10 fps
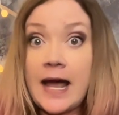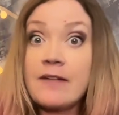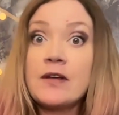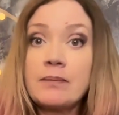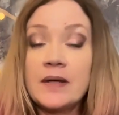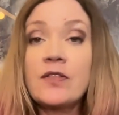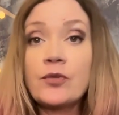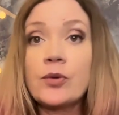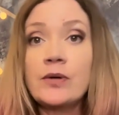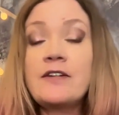having been
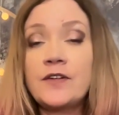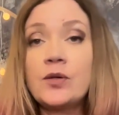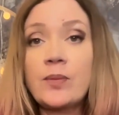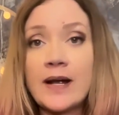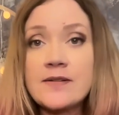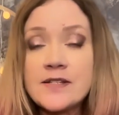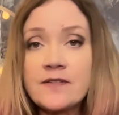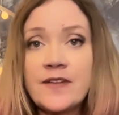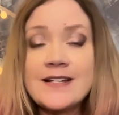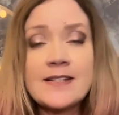through a few rounds
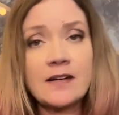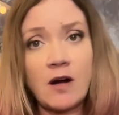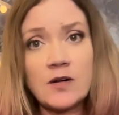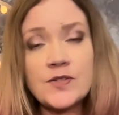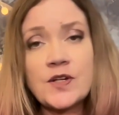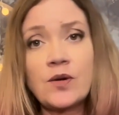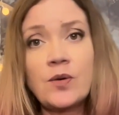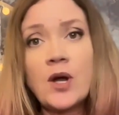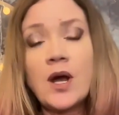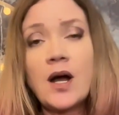of this, and also